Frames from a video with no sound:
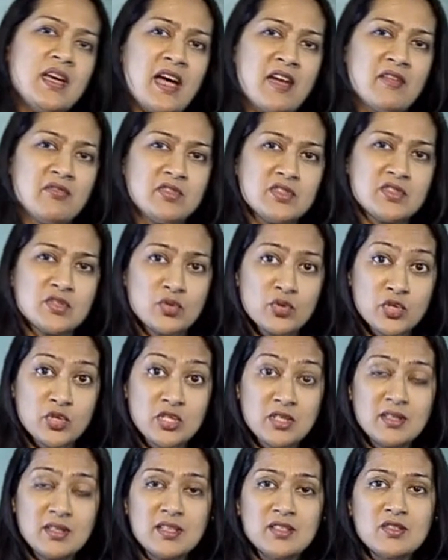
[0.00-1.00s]
we have this
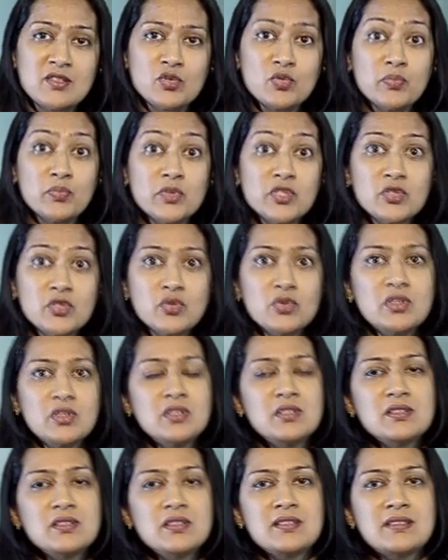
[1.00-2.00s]
notion that super
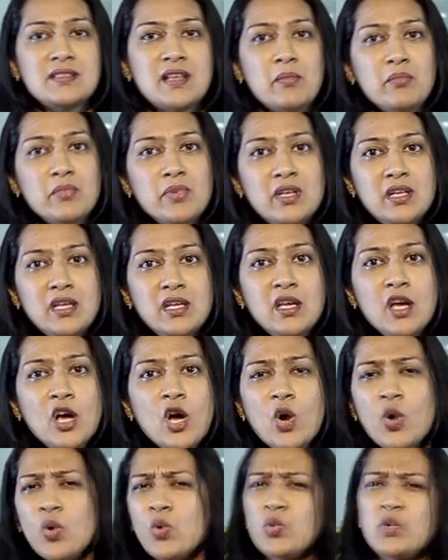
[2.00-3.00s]
student is somebody
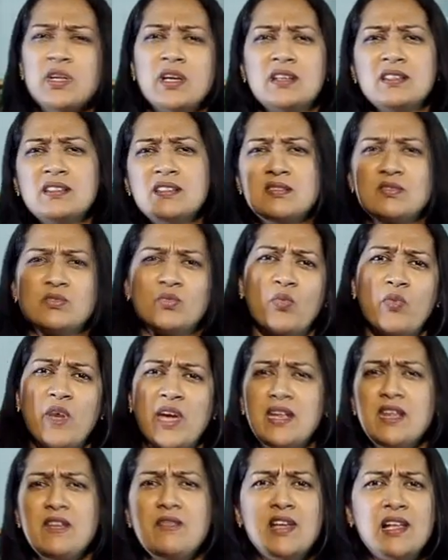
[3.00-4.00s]
who does
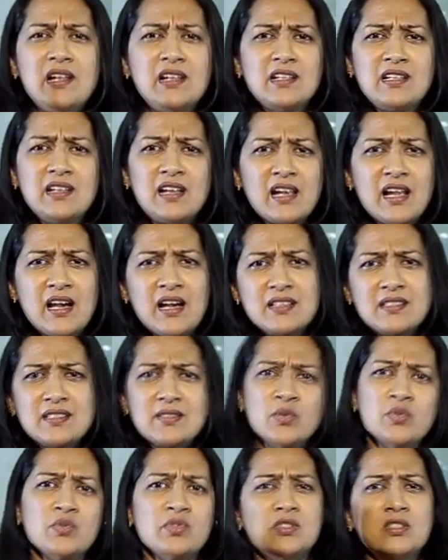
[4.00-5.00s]
very well in
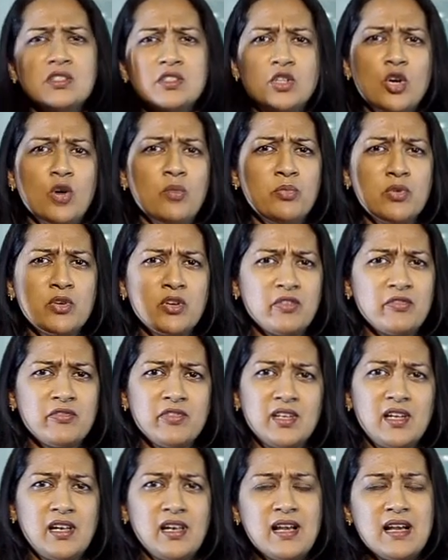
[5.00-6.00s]
class, who's the topper
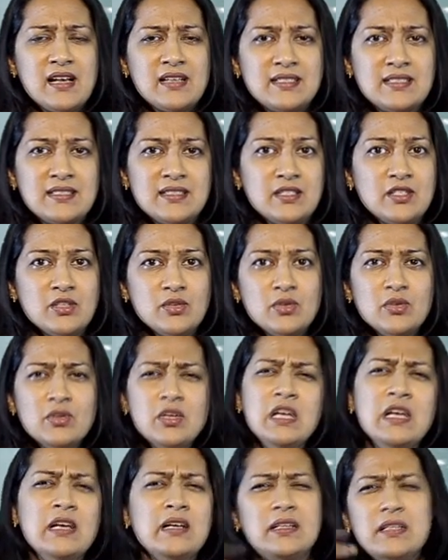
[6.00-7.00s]
of the class, and, you
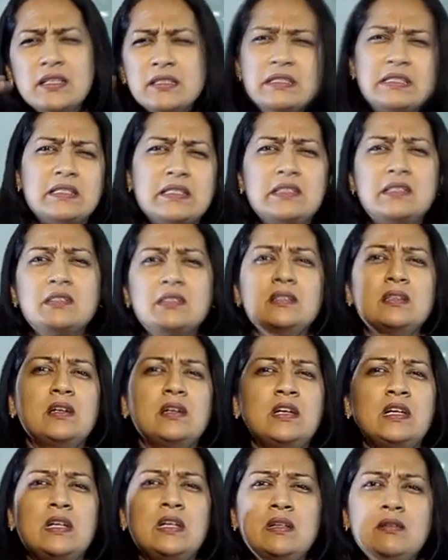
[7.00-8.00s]
know,
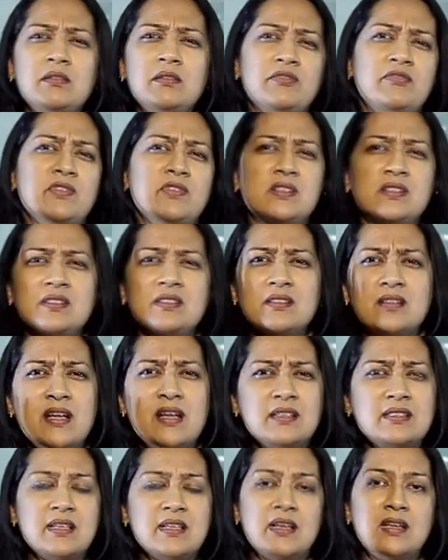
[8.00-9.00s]
consistently the first
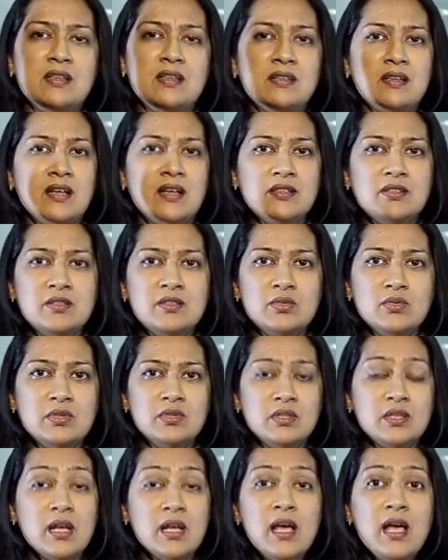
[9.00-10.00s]
rank, second rank
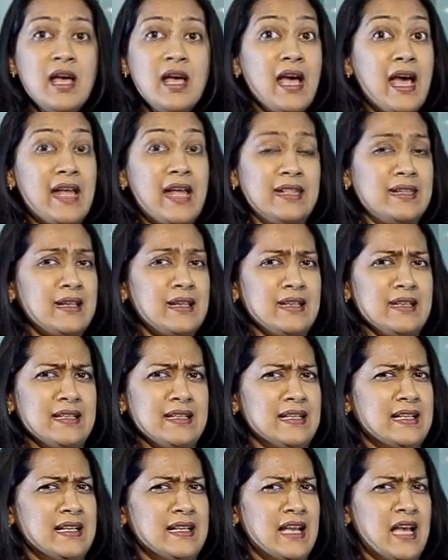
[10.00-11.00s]
student. And then
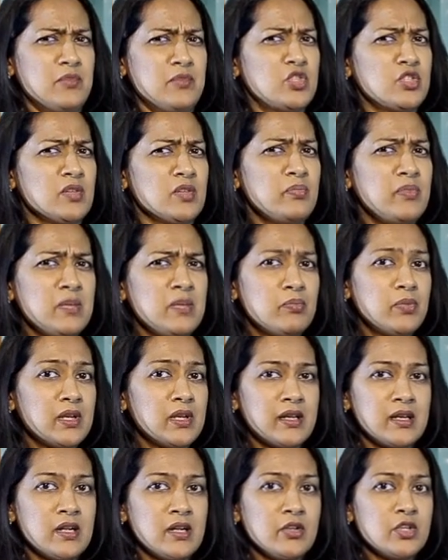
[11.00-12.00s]
I'm sure
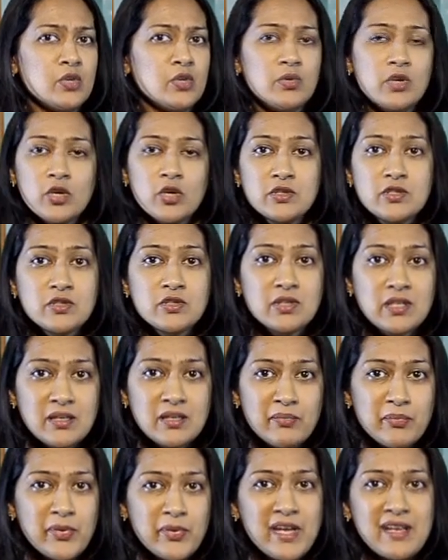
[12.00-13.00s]
people around you would also
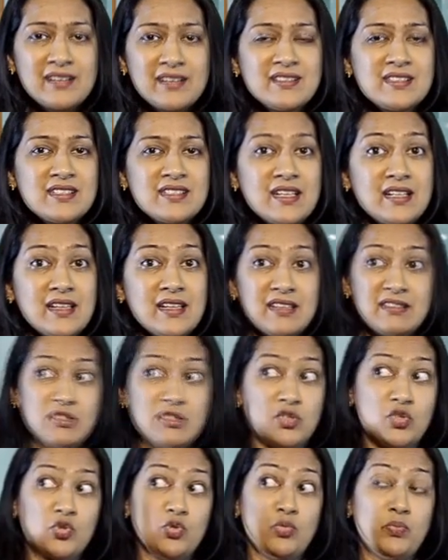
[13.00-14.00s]
compare and say
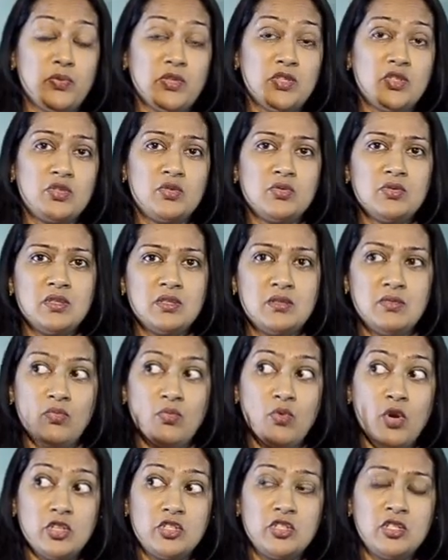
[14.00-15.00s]
that super
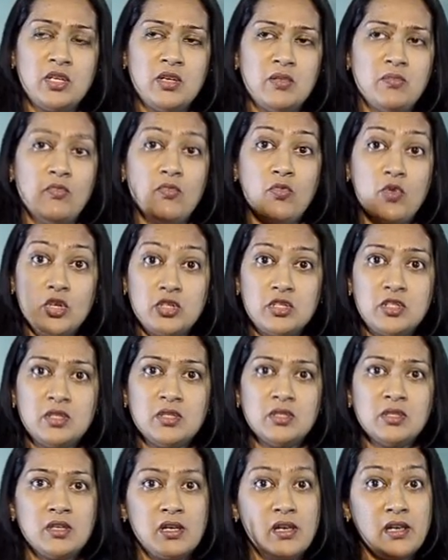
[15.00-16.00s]
student, watch him,
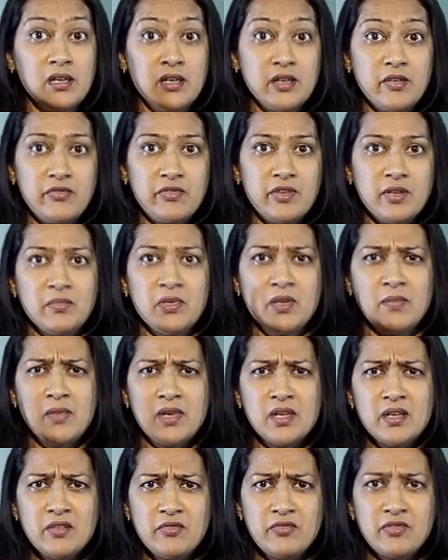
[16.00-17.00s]
watch her, learn from
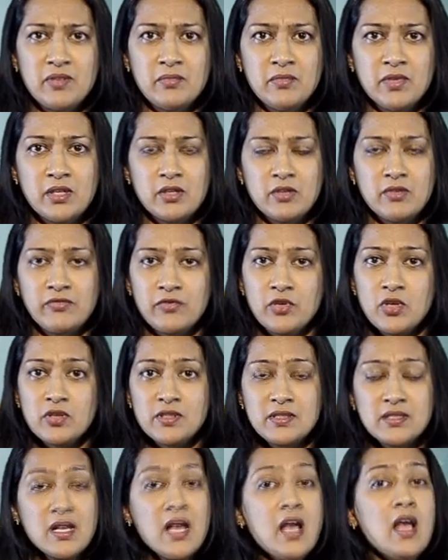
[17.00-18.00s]
him, learn from her, of
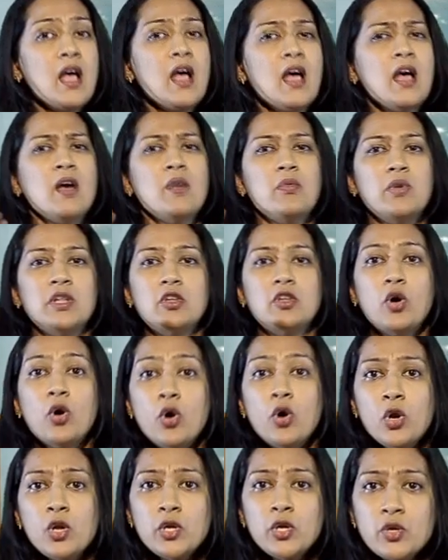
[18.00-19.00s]
course. With
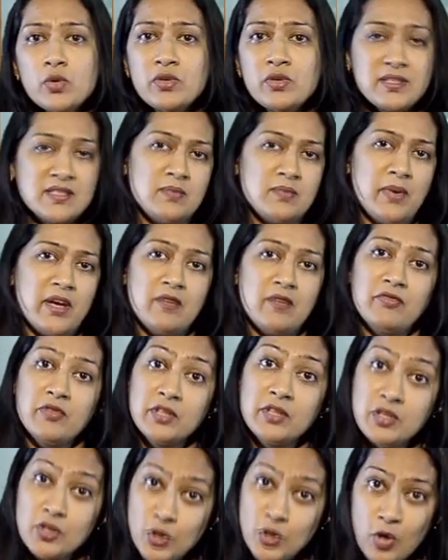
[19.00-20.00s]
all due respect
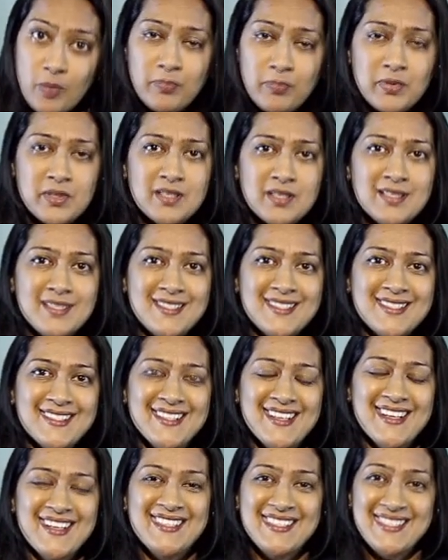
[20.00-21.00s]
for the toppers
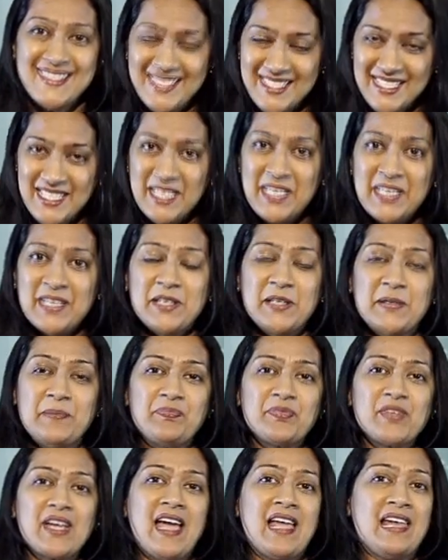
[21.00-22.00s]
sitting
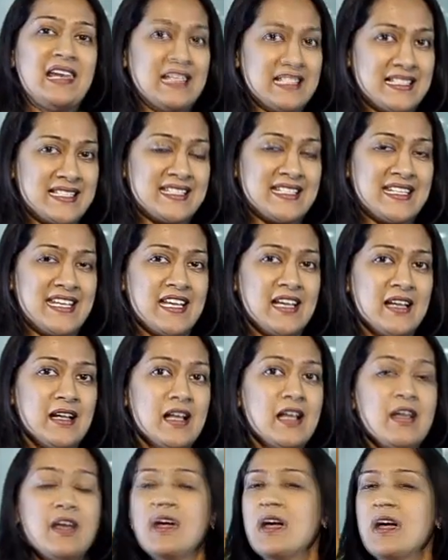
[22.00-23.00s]
here and listening,